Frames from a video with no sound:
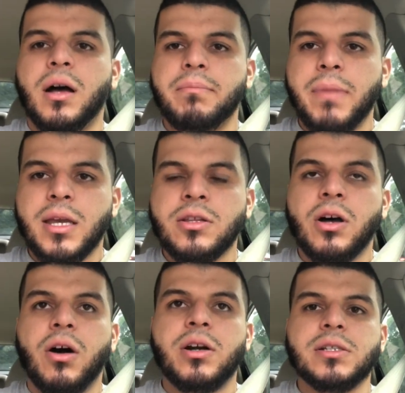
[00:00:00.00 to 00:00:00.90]
making
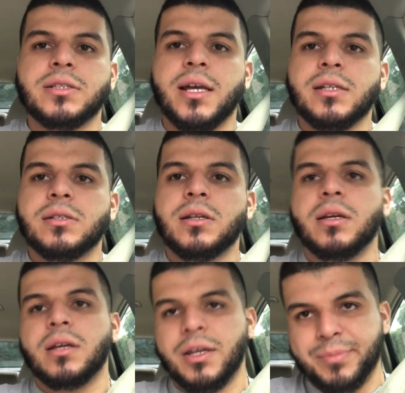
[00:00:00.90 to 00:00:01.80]
the RSX,
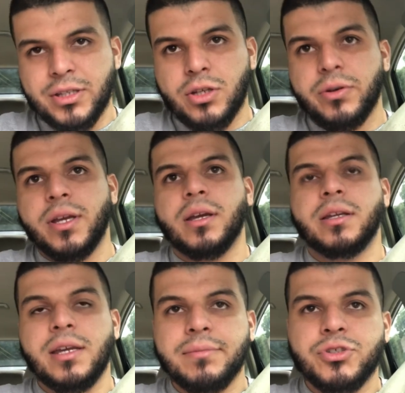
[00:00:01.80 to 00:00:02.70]
EP3,
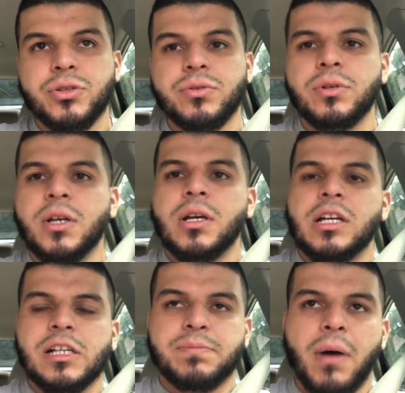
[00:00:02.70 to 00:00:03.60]
and EM2
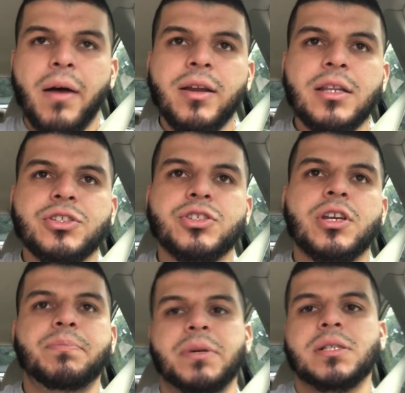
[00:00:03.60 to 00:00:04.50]
is probably the
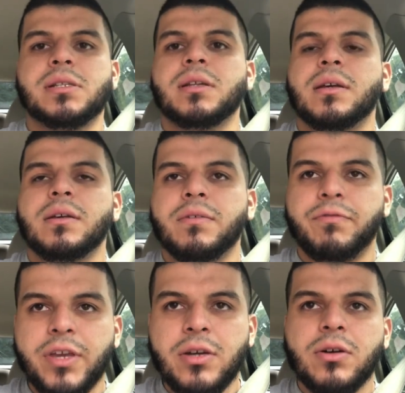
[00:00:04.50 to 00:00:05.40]
cheapest
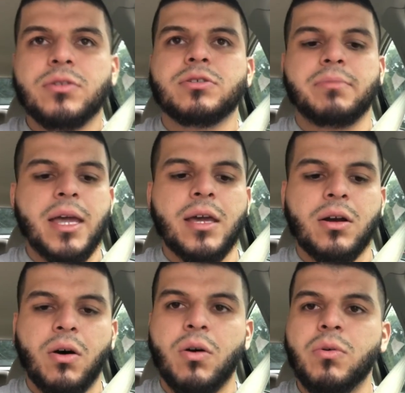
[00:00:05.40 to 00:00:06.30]
vehicle to make it
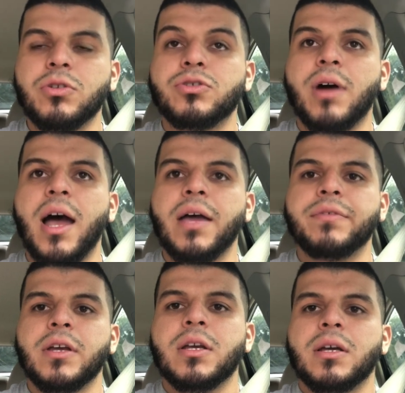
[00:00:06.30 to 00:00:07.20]
all-wheel
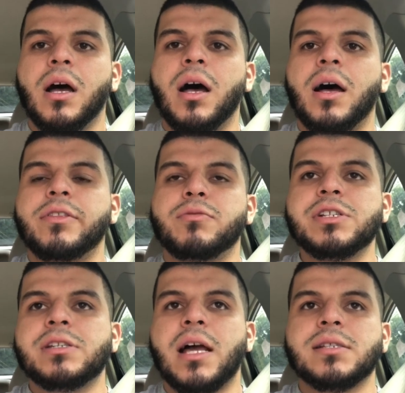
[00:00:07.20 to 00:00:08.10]
drive. The
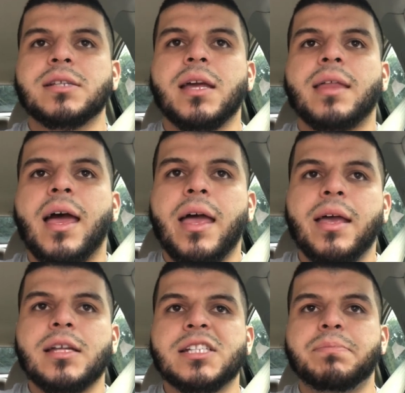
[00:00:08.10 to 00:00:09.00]
reason I say that
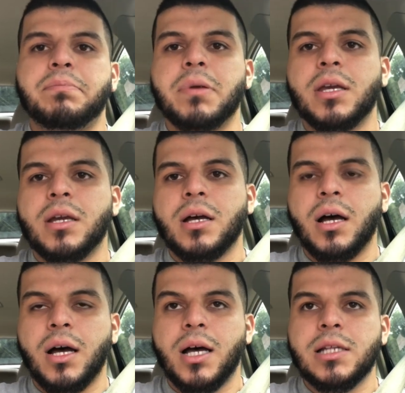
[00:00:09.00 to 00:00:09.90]
is
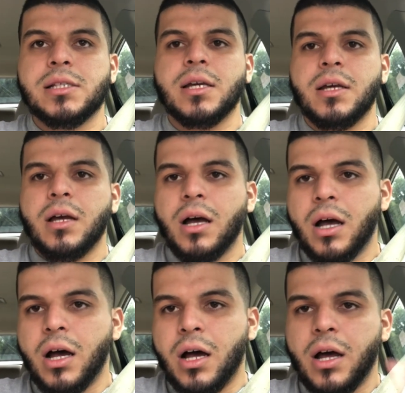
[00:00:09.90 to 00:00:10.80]
because
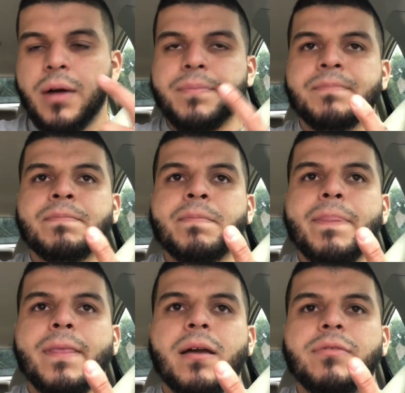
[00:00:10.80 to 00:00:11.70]

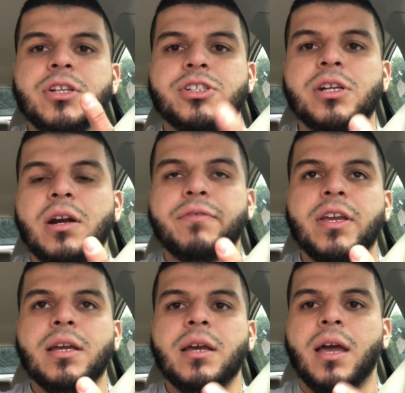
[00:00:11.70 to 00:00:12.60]
the
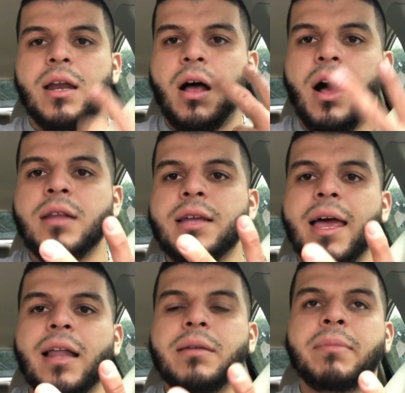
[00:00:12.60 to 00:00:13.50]
CRV and Honda
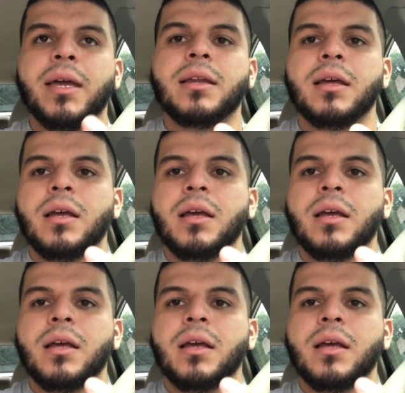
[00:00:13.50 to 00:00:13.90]
Element